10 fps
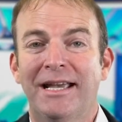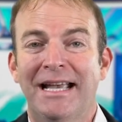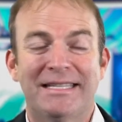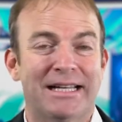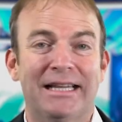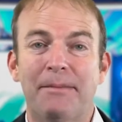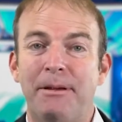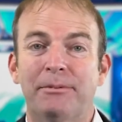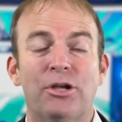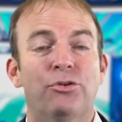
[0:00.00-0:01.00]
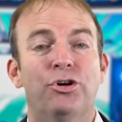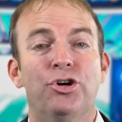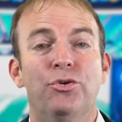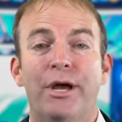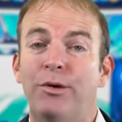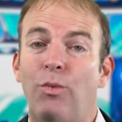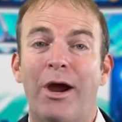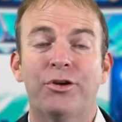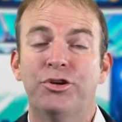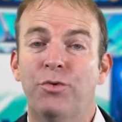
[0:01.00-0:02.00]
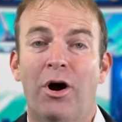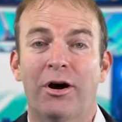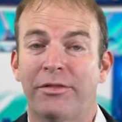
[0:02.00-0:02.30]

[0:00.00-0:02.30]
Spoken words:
it's going to let people know who and where you are.